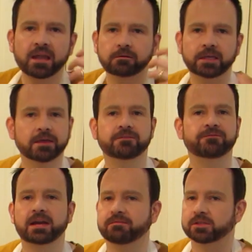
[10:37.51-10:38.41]
Yeah, the
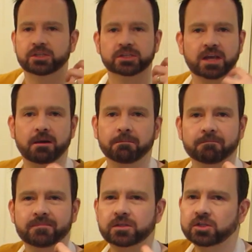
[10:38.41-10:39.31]
flavours just come
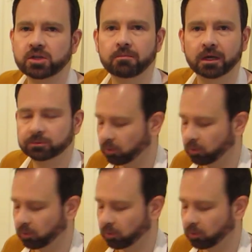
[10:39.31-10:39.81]
so much